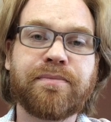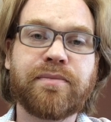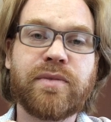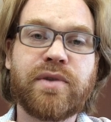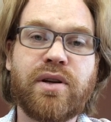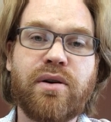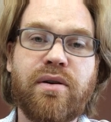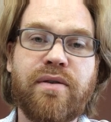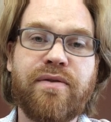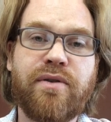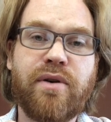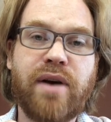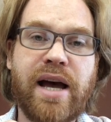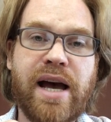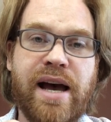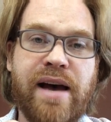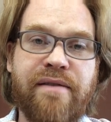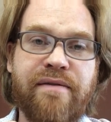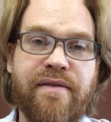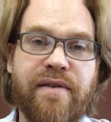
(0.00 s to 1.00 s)
So if you
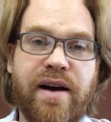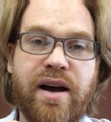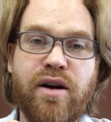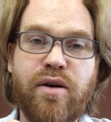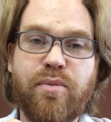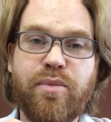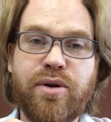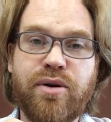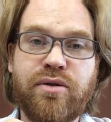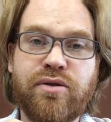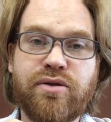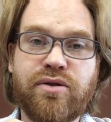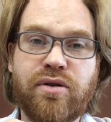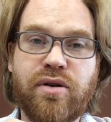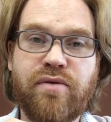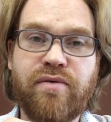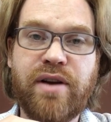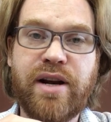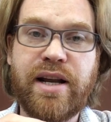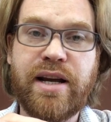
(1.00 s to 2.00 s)
have, I hope you enjoy
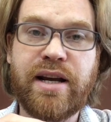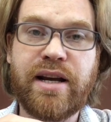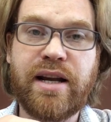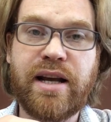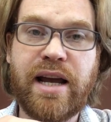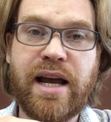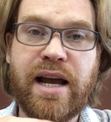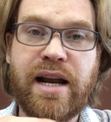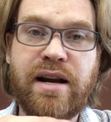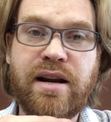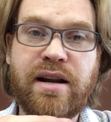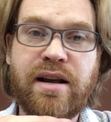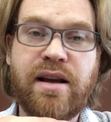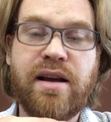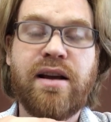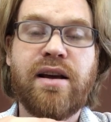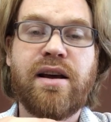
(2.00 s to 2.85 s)
reading it again.